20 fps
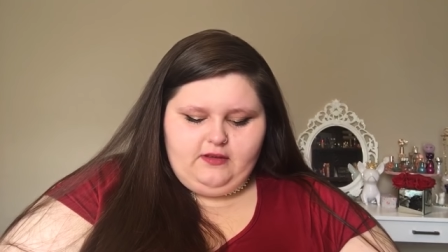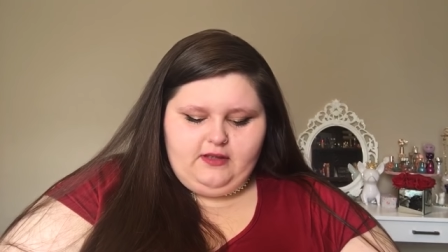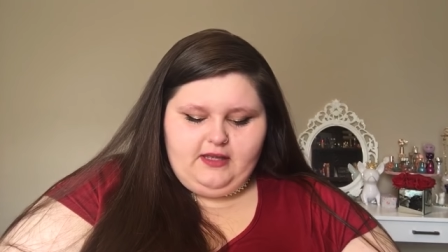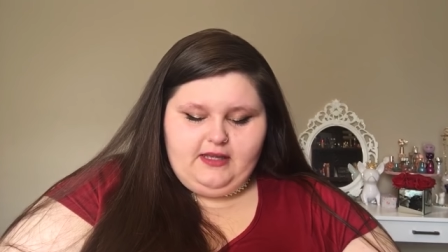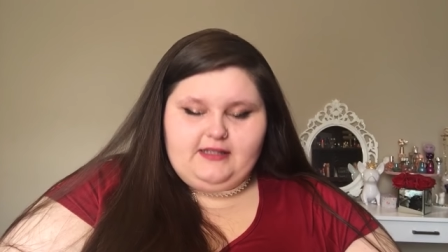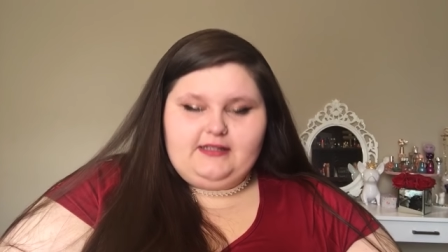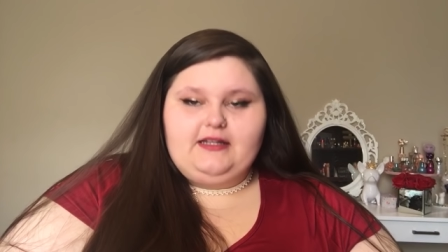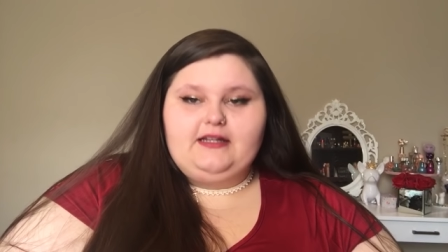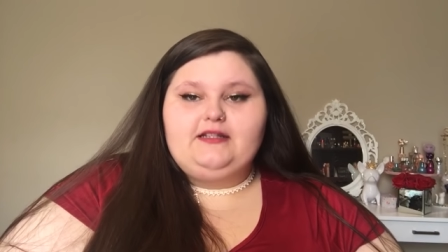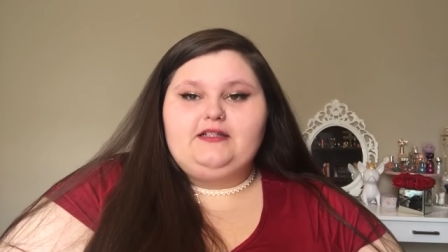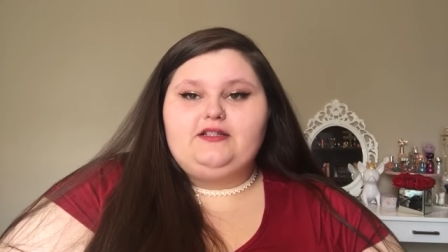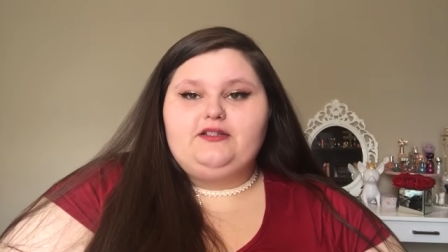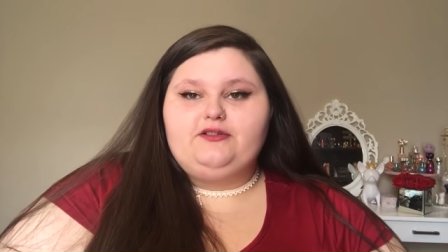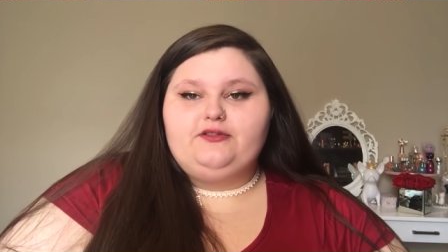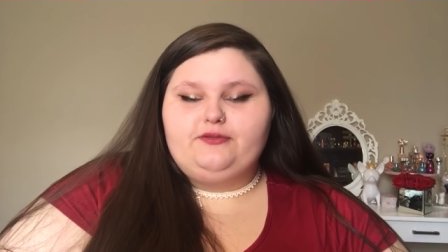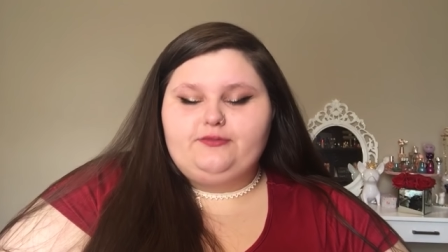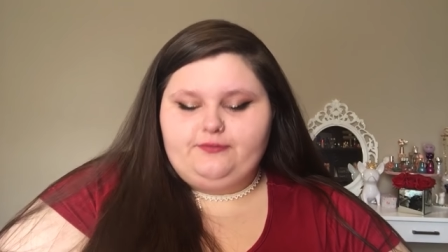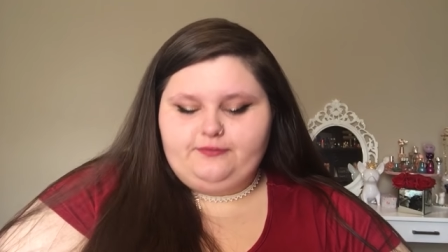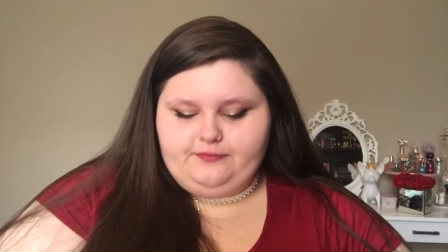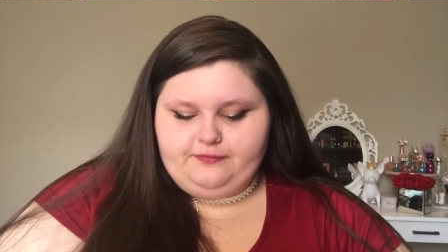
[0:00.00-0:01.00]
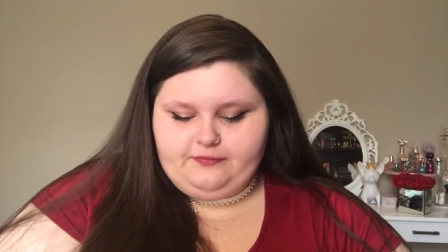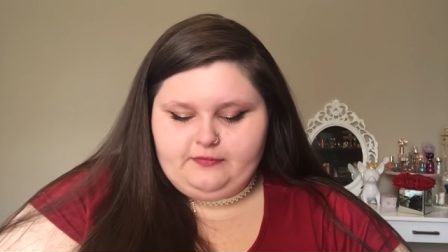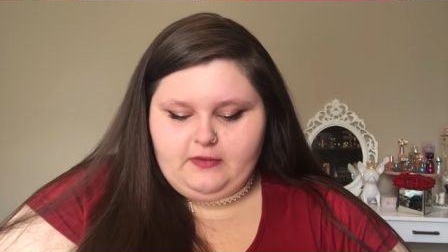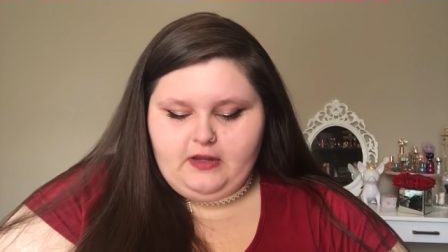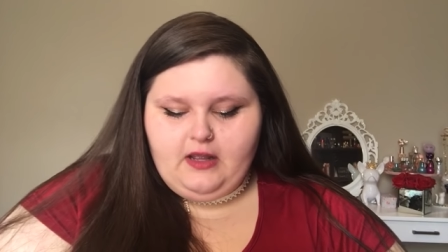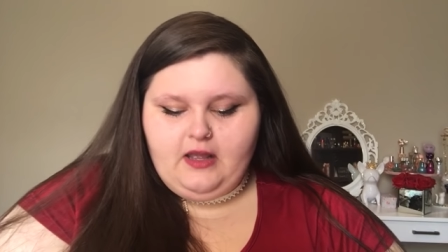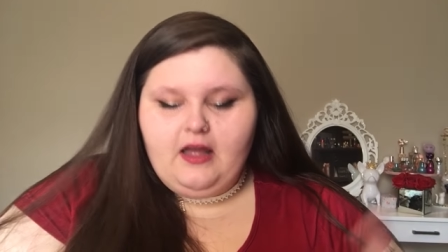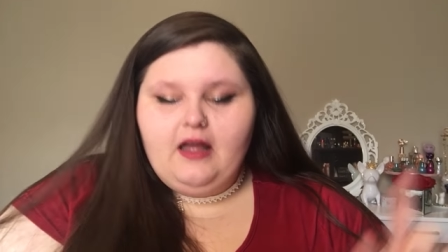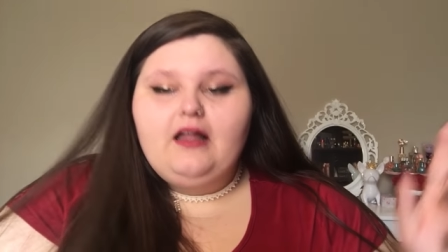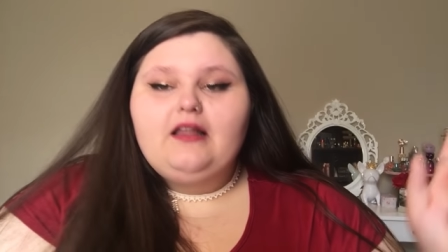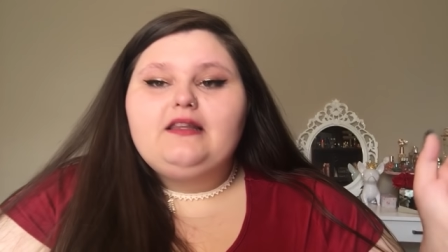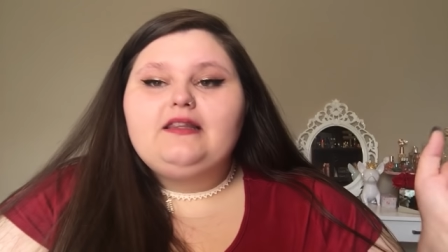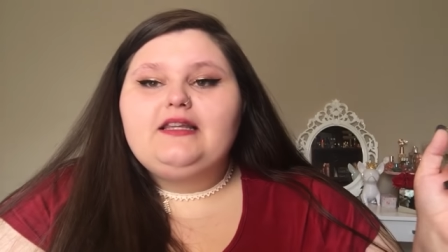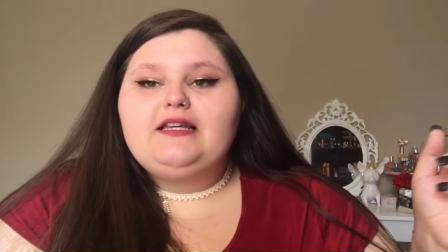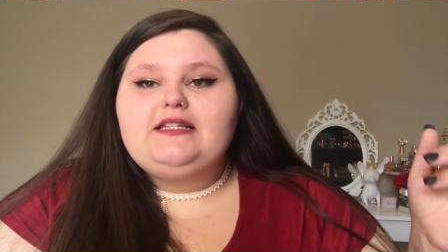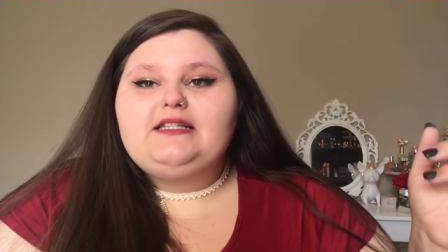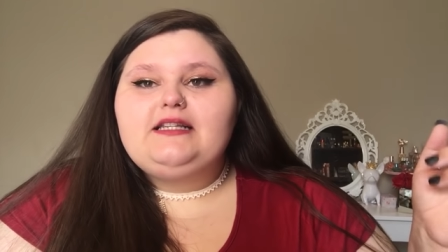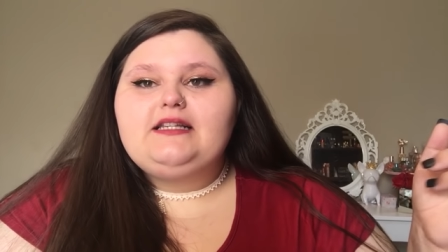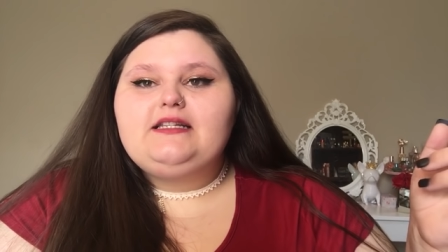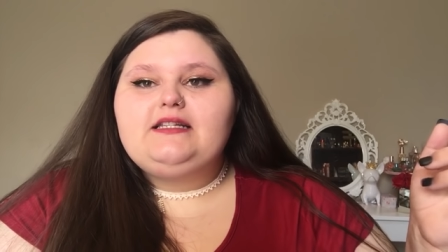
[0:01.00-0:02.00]
Yes, I do.
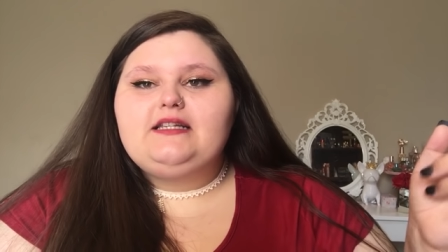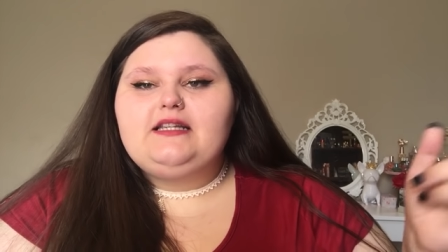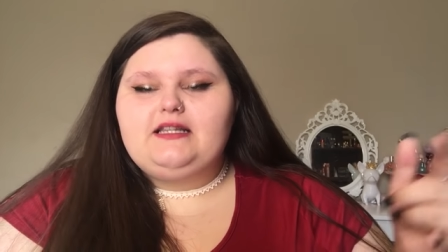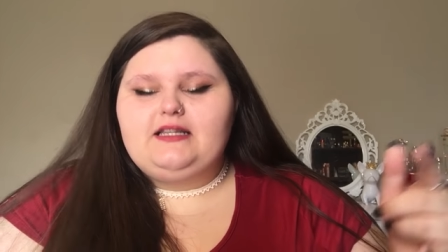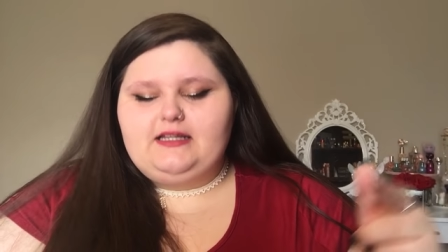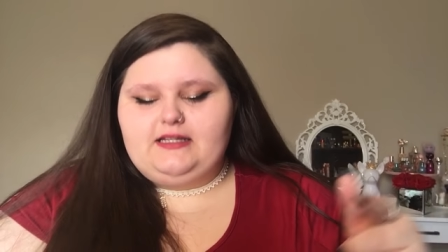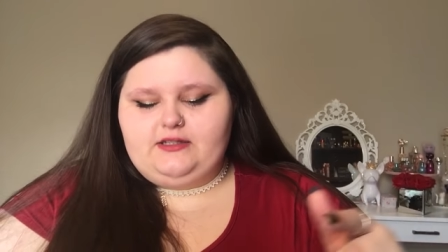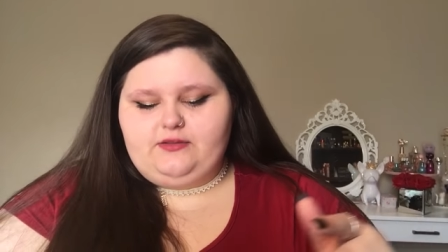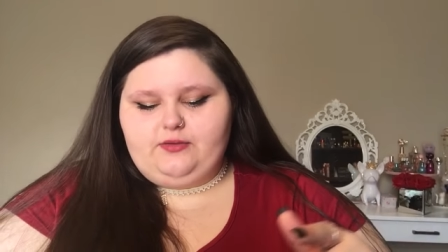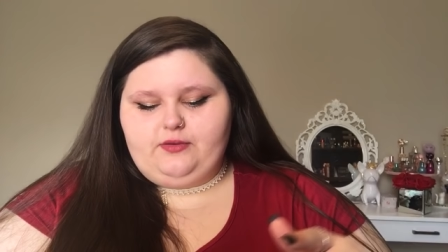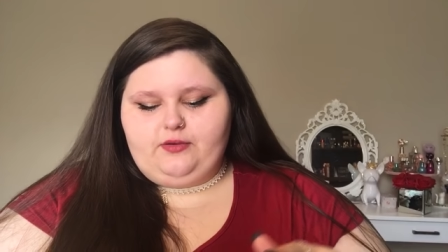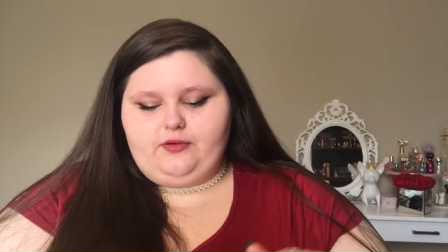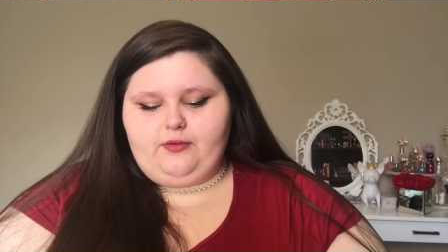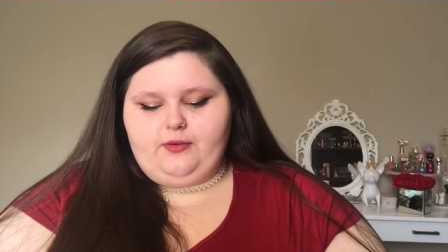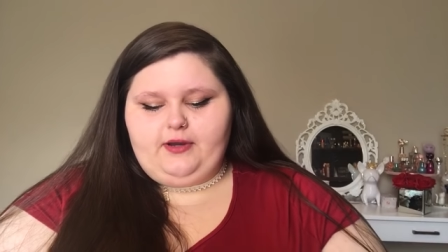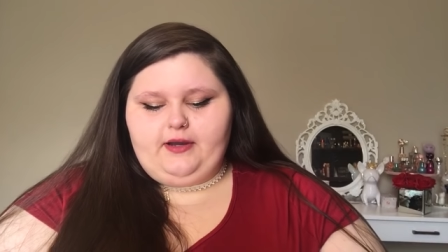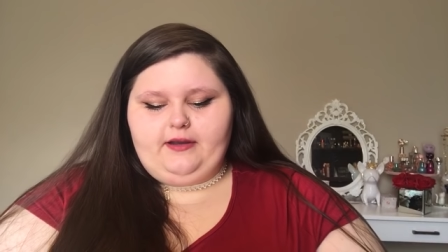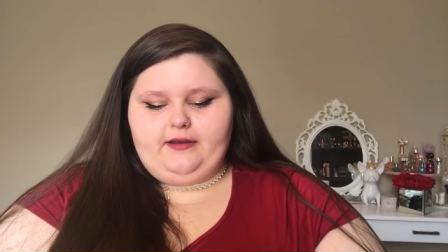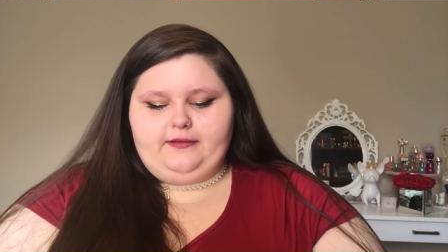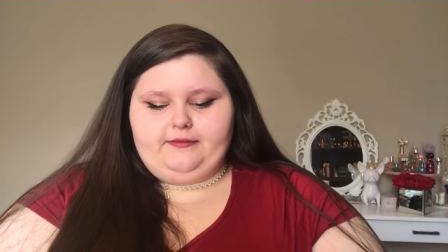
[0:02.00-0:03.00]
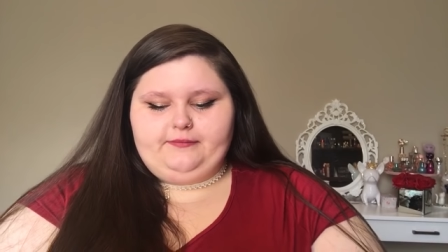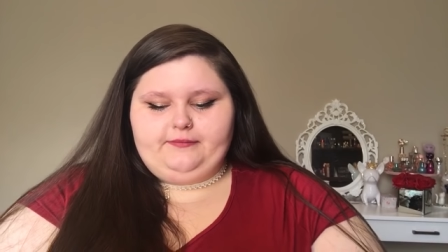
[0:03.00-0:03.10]
Listen to this real quick.